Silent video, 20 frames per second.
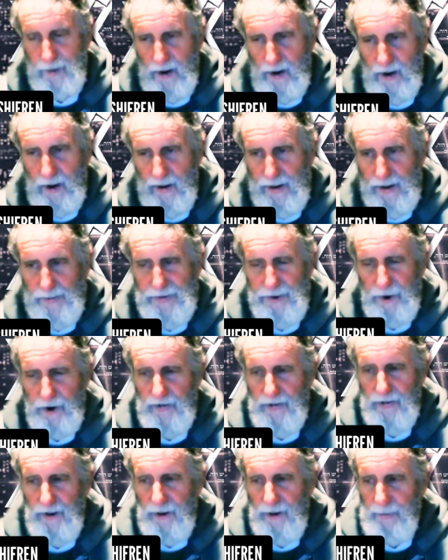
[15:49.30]
some sort
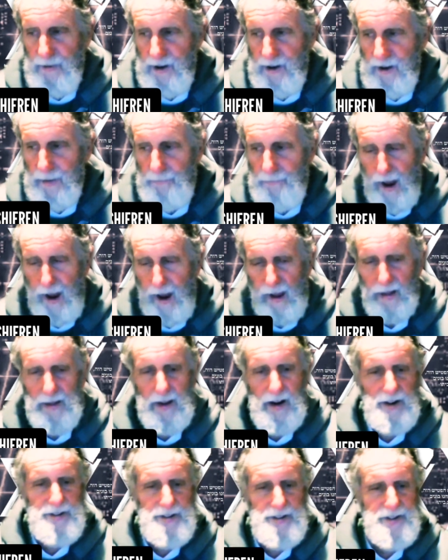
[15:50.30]
of
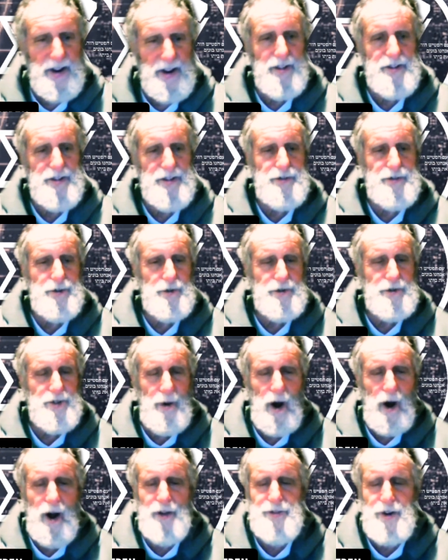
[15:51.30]
impaling ourselves onto
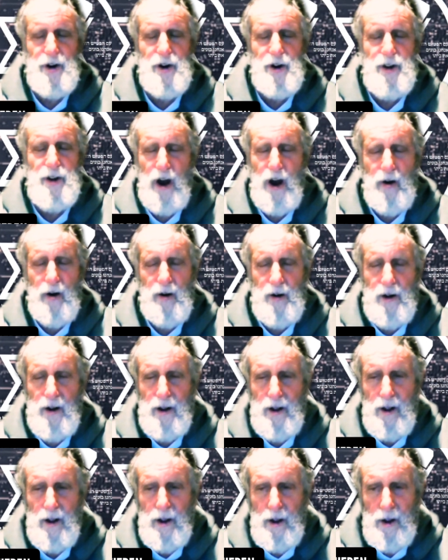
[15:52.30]
some altar. No,
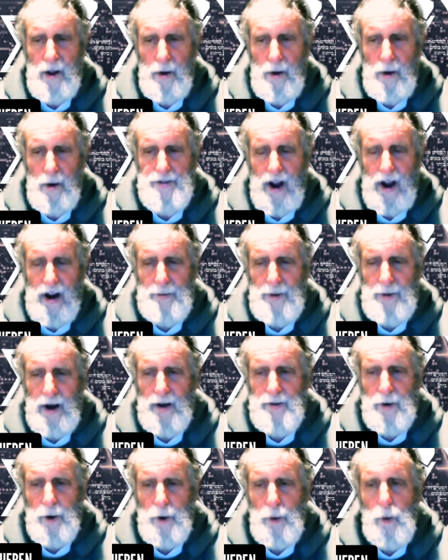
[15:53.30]
we're talking
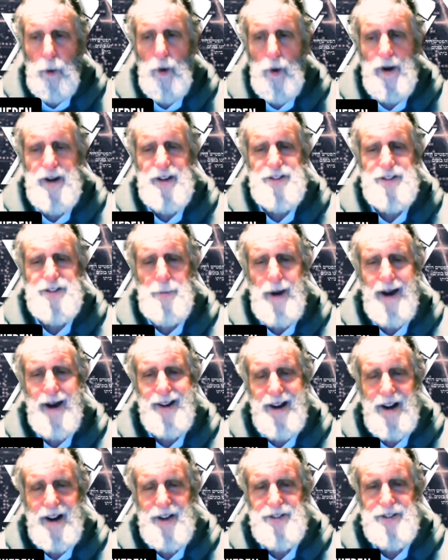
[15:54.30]
about what is it
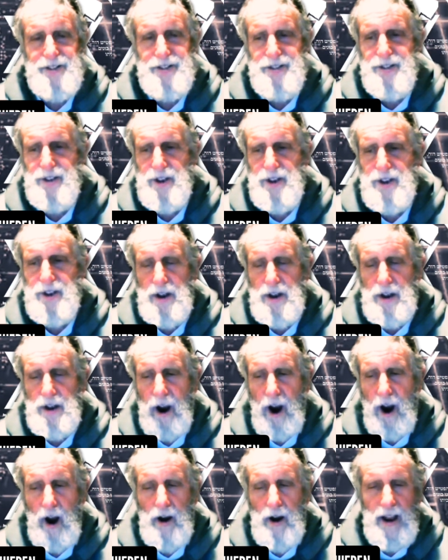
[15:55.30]
about us,
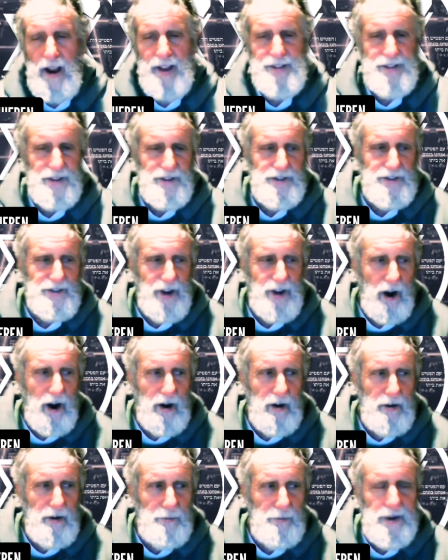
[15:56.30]
our essence,
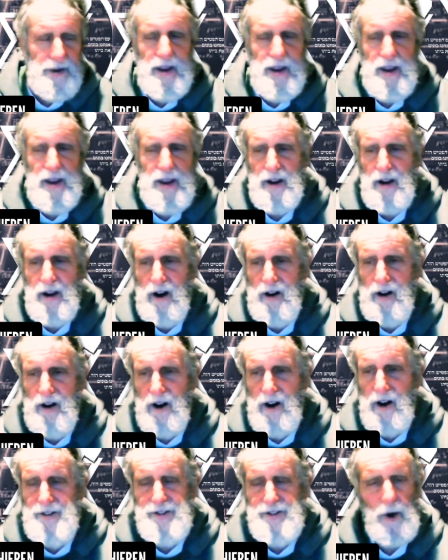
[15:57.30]
our being,
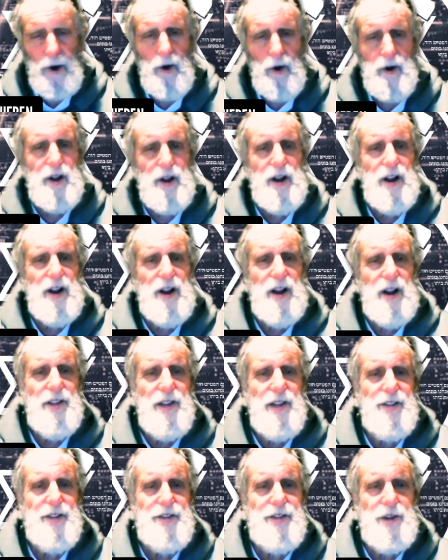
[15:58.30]
our soul,
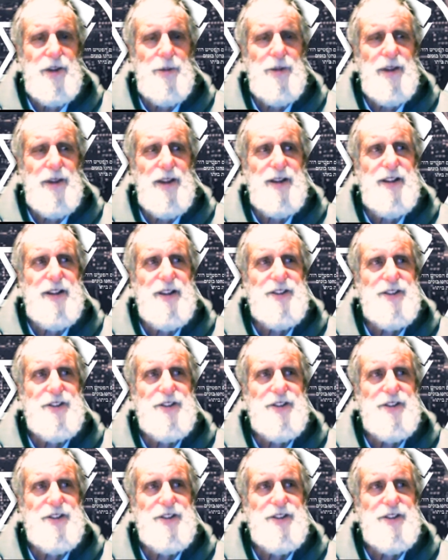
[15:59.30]
that's something that needs to